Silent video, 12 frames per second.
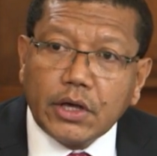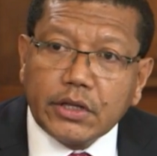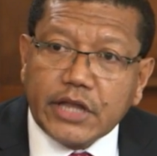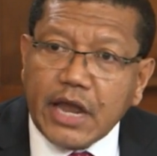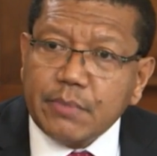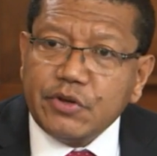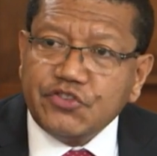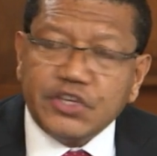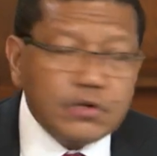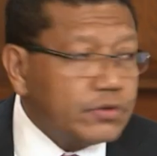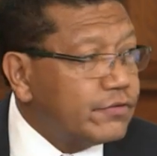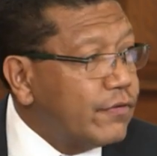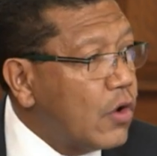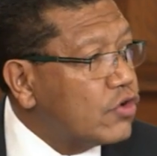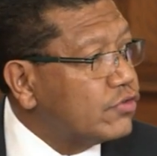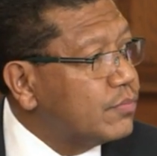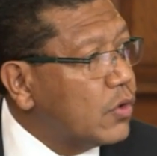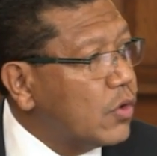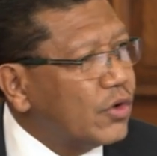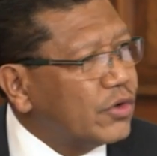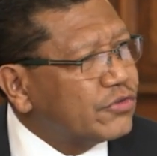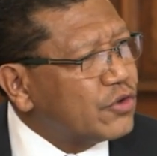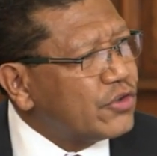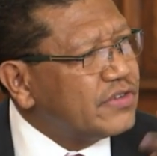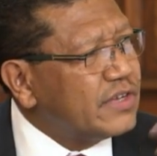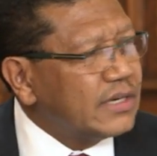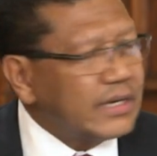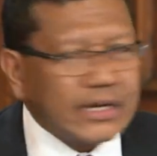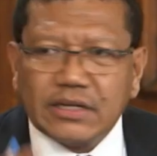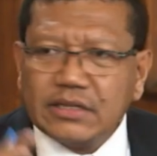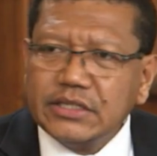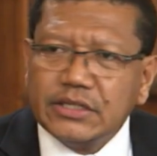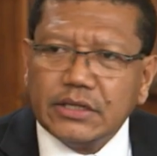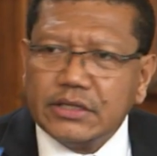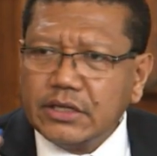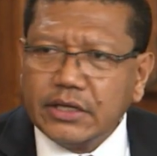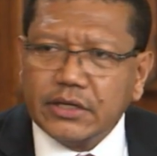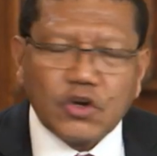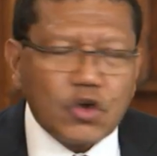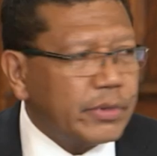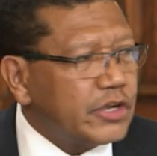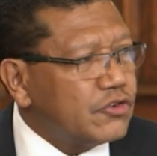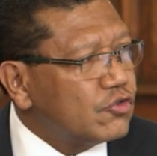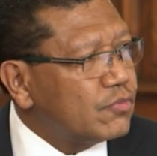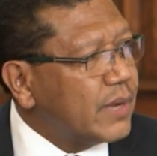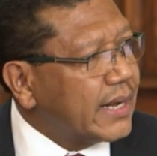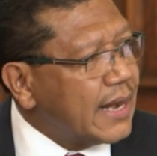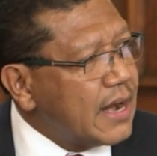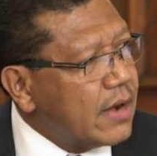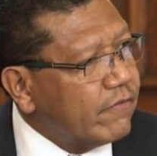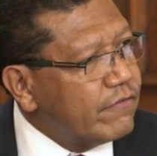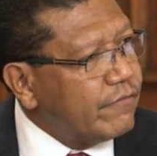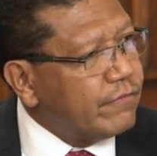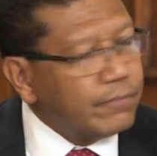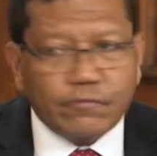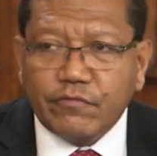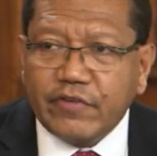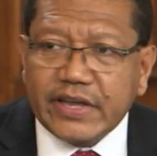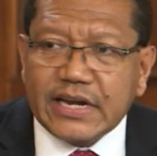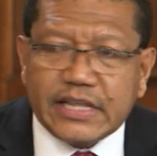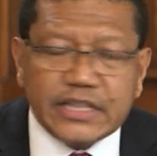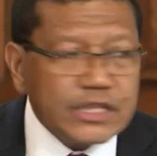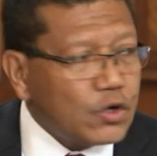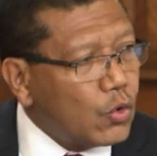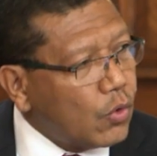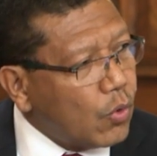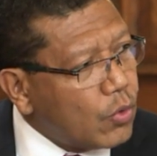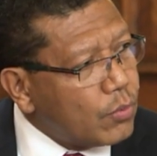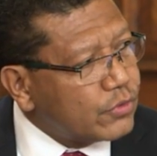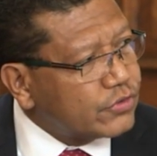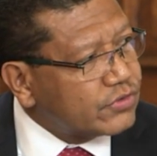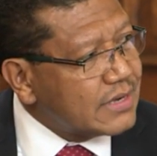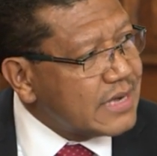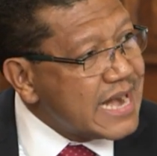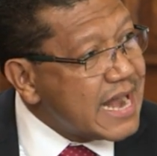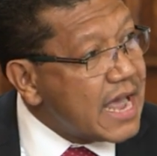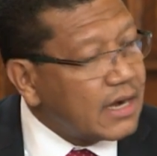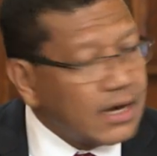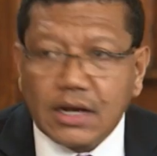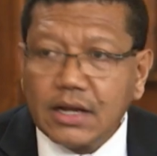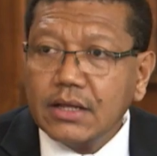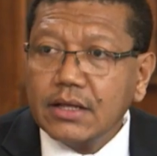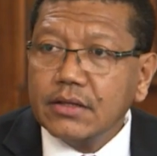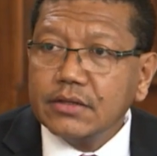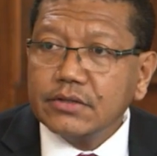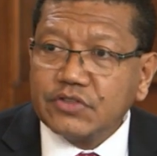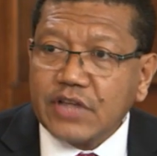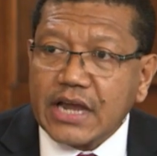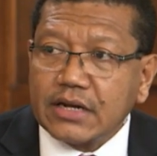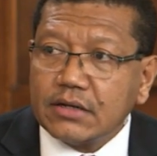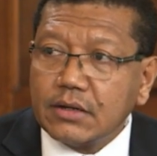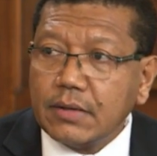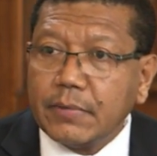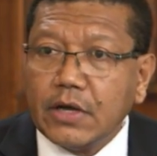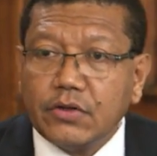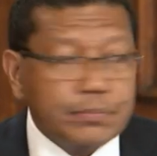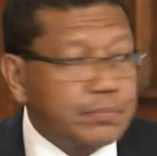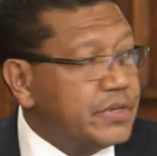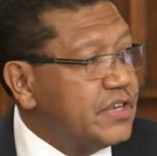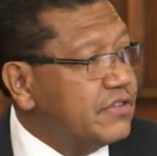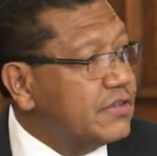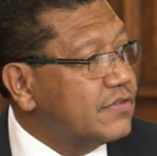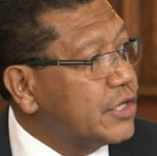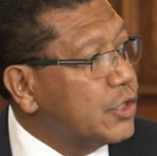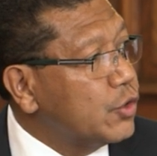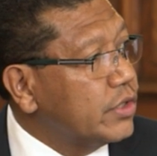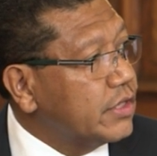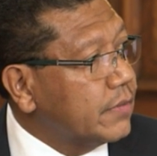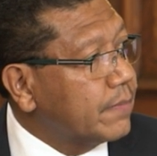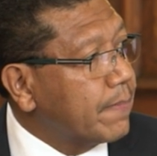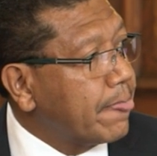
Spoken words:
the MDG was focused more on social and economic issues, but very little or almost none tackled about the peace and security.